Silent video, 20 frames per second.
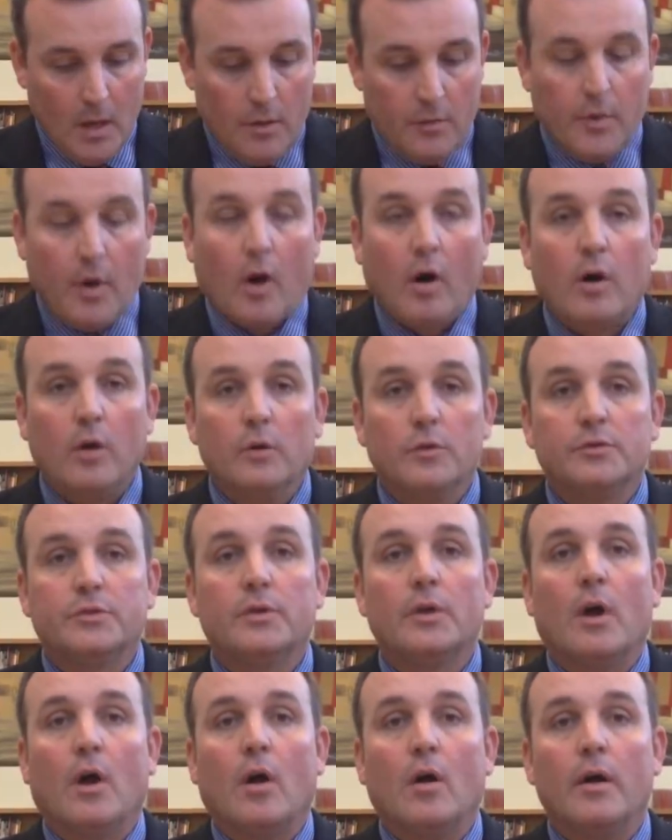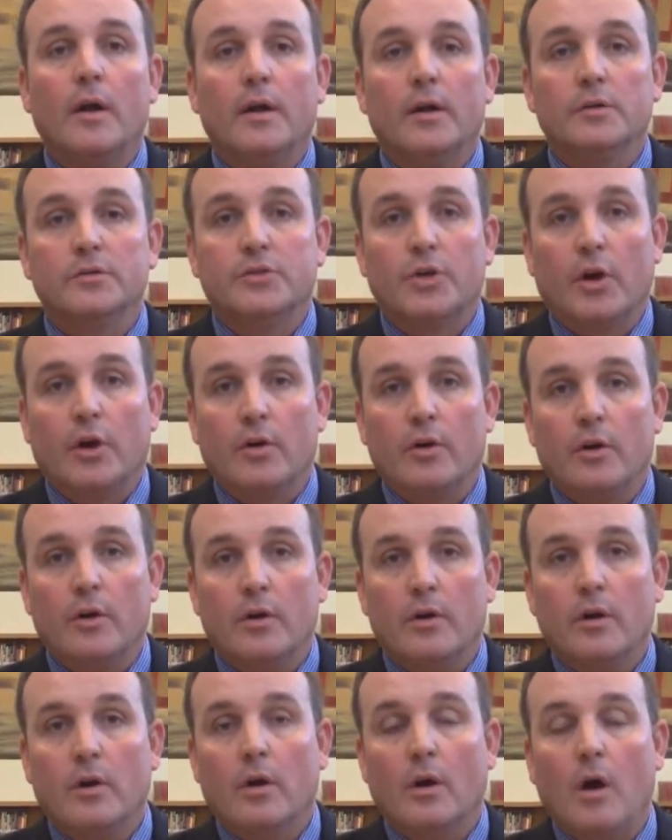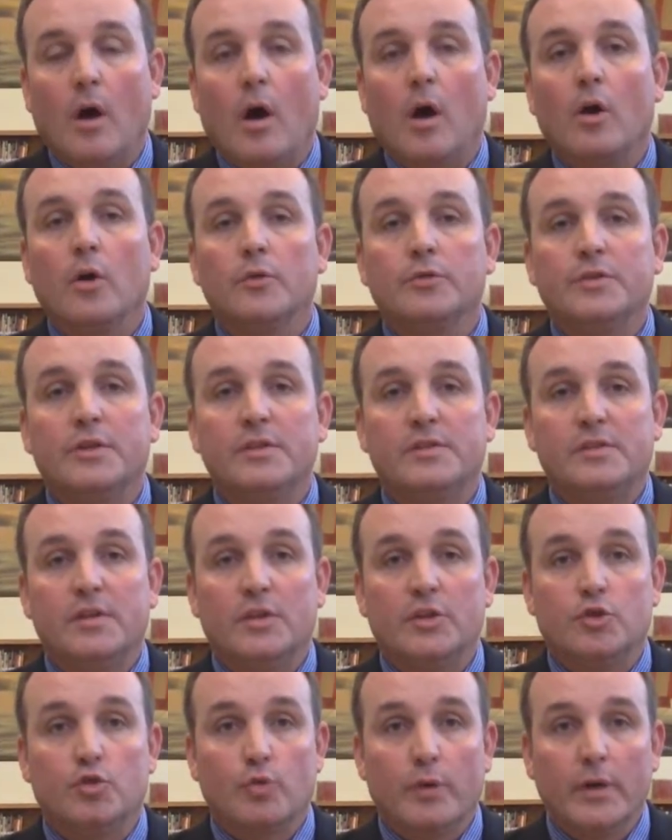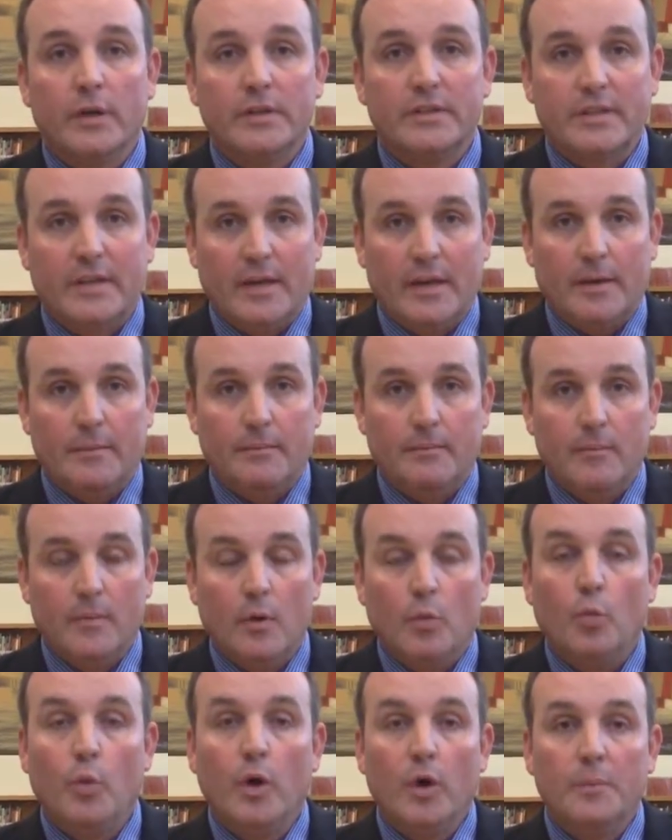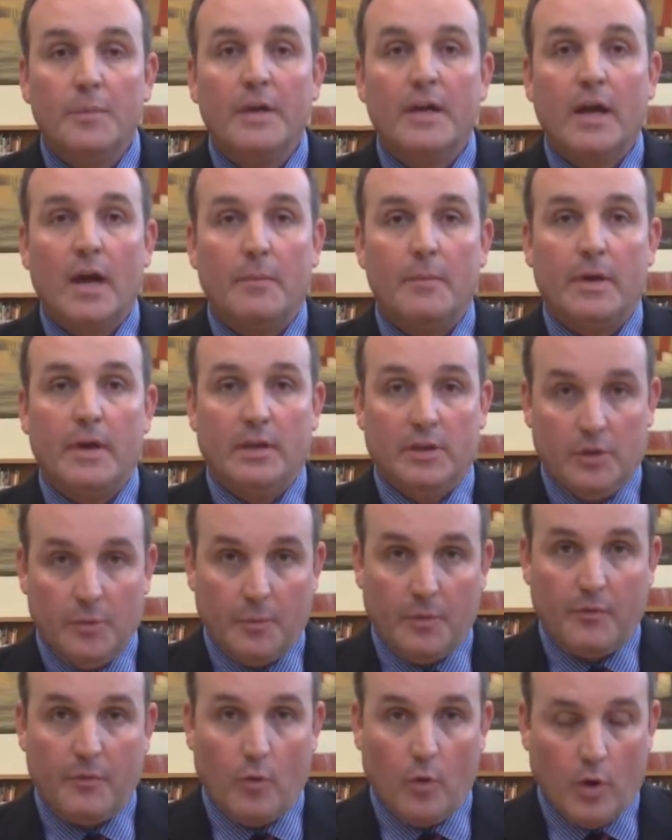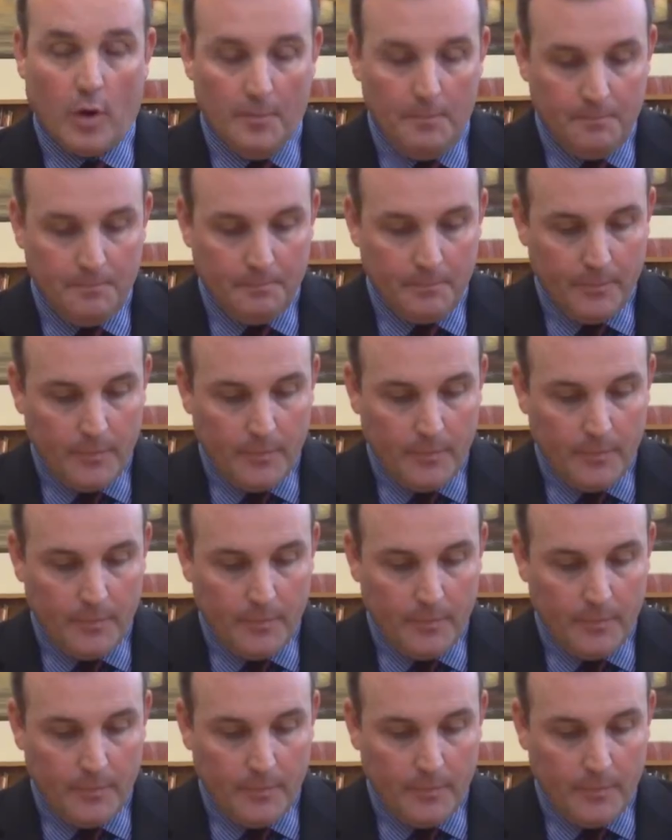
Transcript: The R.L. Turner ROTC drill team will be coming in to perform.